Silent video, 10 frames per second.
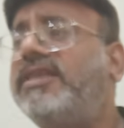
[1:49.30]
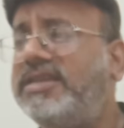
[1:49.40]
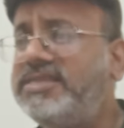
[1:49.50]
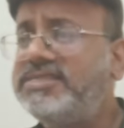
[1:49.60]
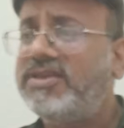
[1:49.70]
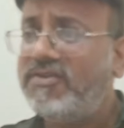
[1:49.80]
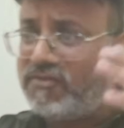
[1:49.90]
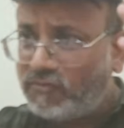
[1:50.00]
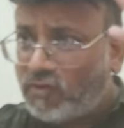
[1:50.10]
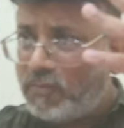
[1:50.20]
that is
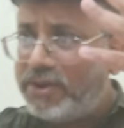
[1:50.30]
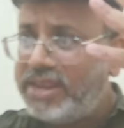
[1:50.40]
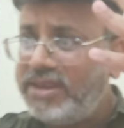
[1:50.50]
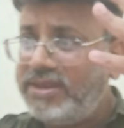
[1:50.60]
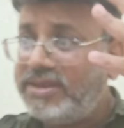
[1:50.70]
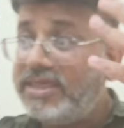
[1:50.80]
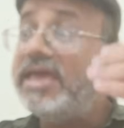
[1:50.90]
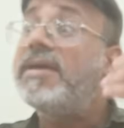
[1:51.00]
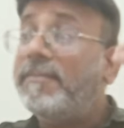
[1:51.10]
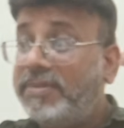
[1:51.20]
forebrain,
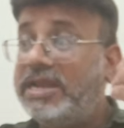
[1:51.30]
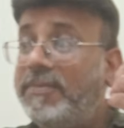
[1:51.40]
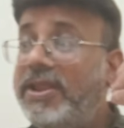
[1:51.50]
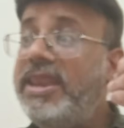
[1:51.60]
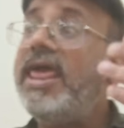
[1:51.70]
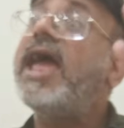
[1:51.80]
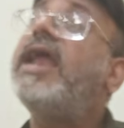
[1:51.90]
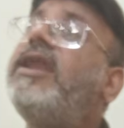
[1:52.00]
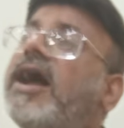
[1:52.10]
midbrain and